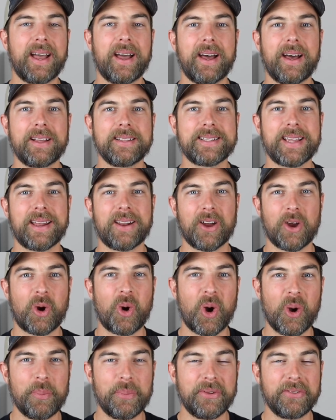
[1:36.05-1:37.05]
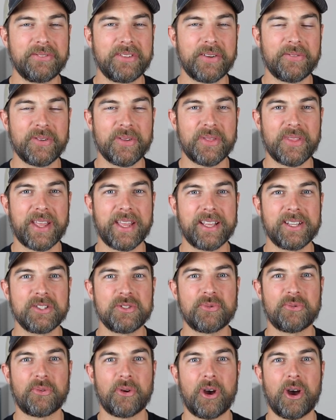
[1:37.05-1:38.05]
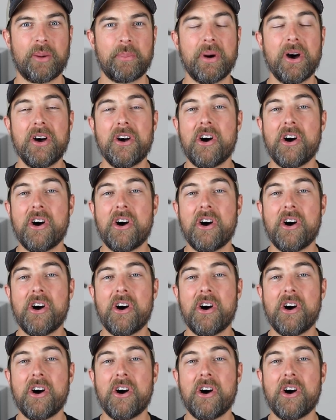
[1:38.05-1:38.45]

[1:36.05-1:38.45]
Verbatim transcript: Uh, it's got a couple of different things from